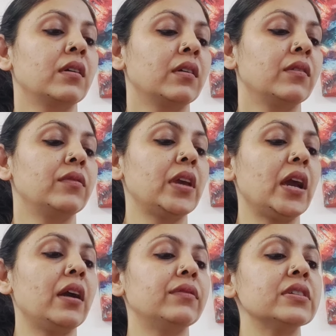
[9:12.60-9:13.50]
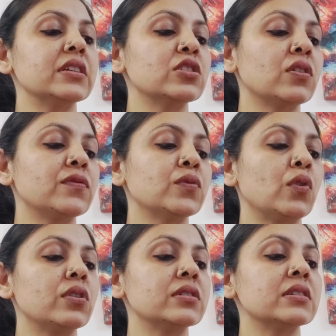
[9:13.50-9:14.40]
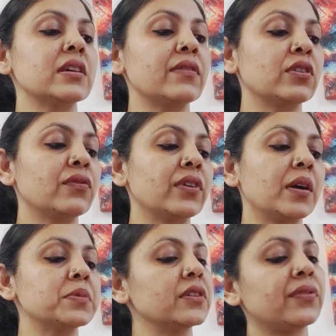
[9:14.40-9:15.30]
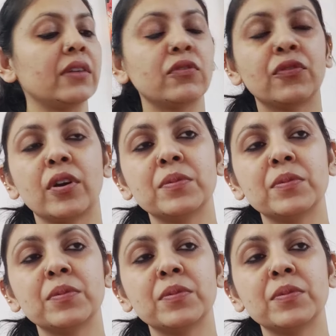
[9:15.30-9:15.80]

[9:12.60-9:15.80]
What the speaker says: We have the Six of Swords, the Seven of Cups, the Five of Cups.